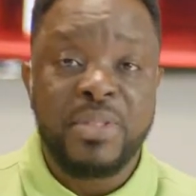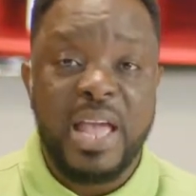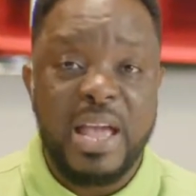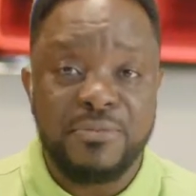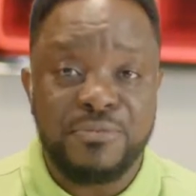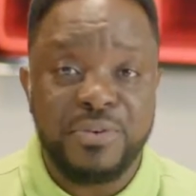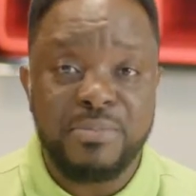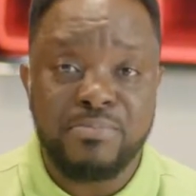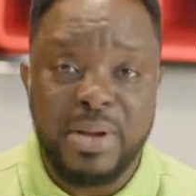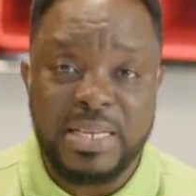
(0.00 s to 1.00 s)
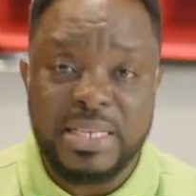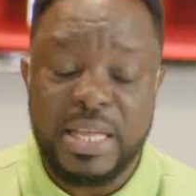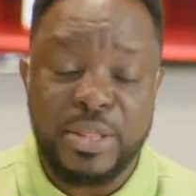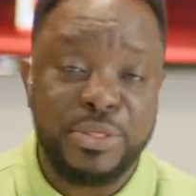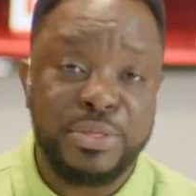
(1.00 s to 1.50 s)
every
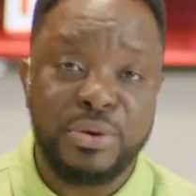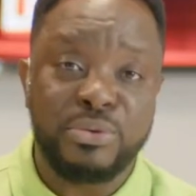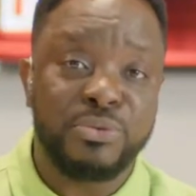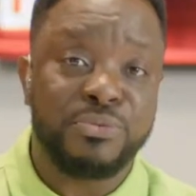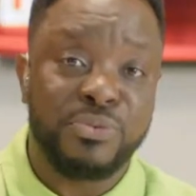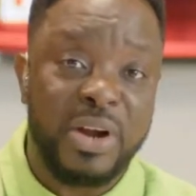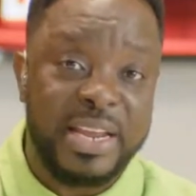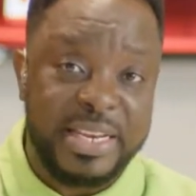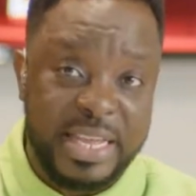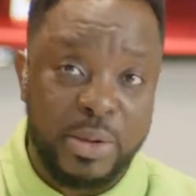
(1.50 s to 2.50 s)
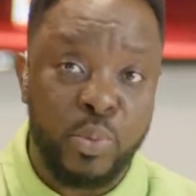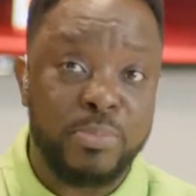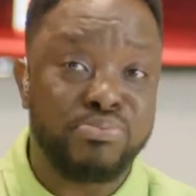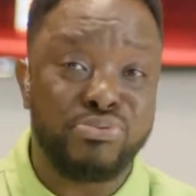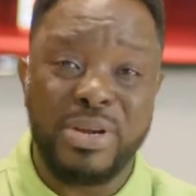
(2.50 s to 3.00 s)
Monday through to Friday. We
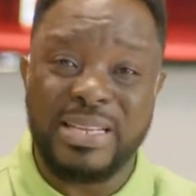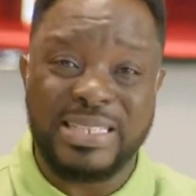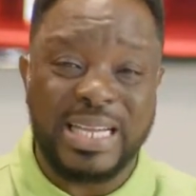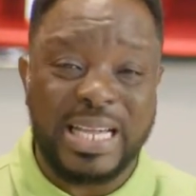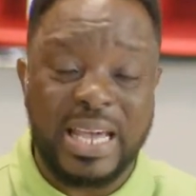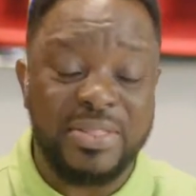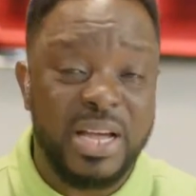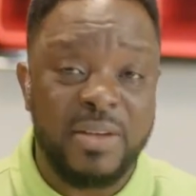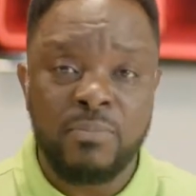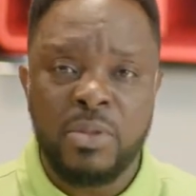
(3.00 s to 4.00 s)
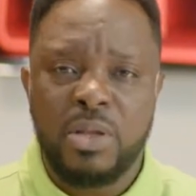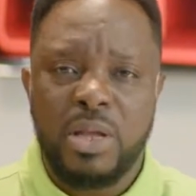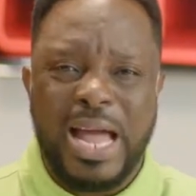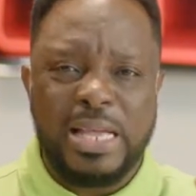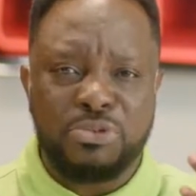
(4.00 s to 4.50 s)
pray together.
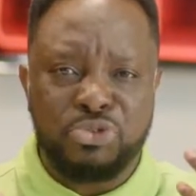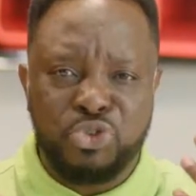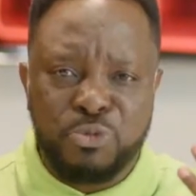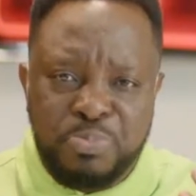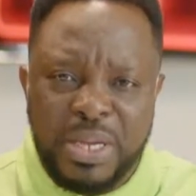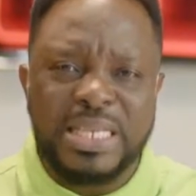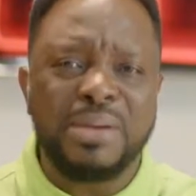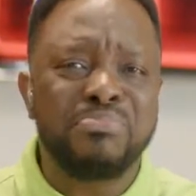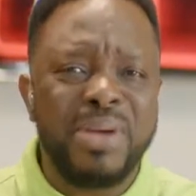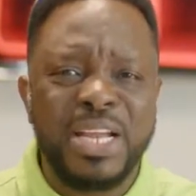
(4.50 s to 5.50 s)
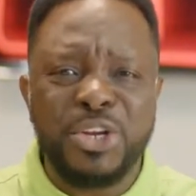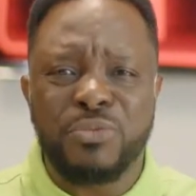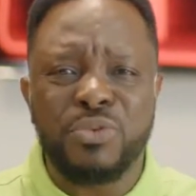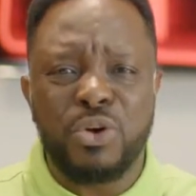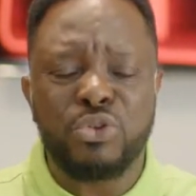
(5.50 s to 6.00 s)
I speak the mind
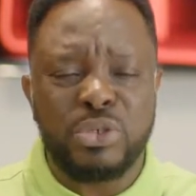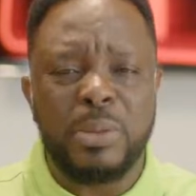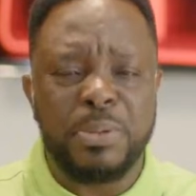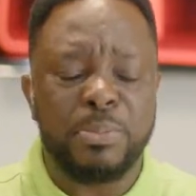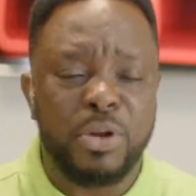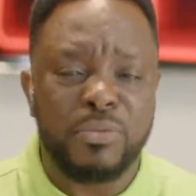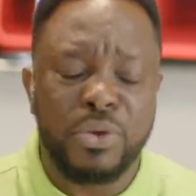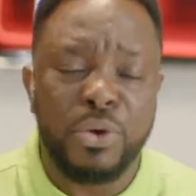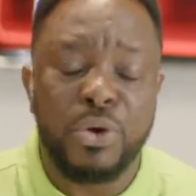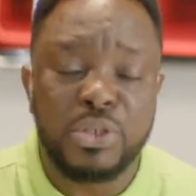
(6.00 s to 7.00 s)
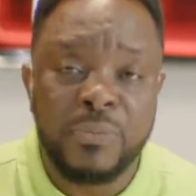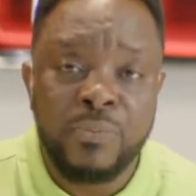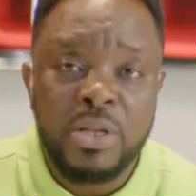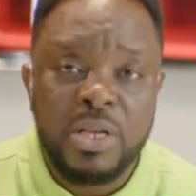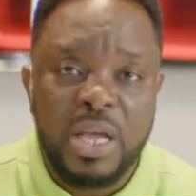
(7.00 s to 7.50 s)
of God to the people of God,
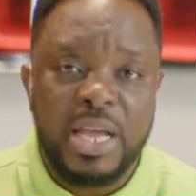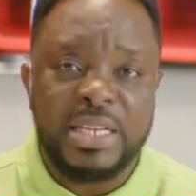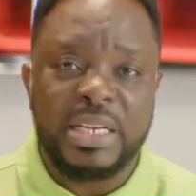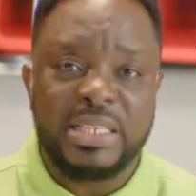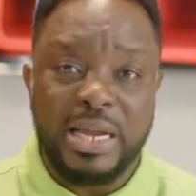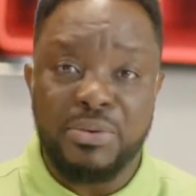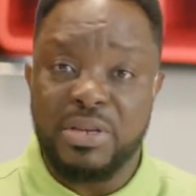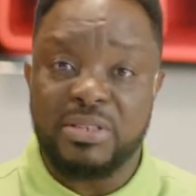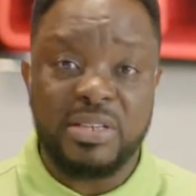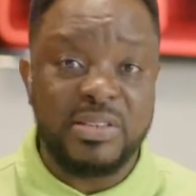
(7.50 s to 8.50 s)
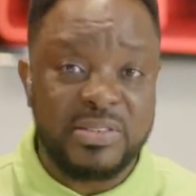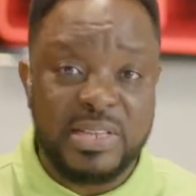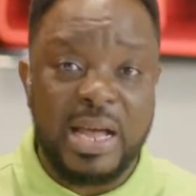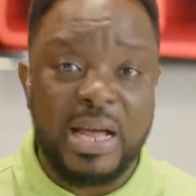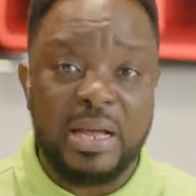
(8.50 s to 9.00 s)
and then directions
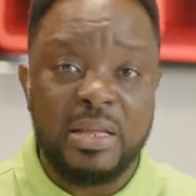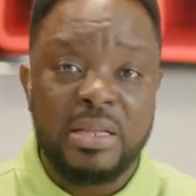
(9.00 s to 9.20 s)
are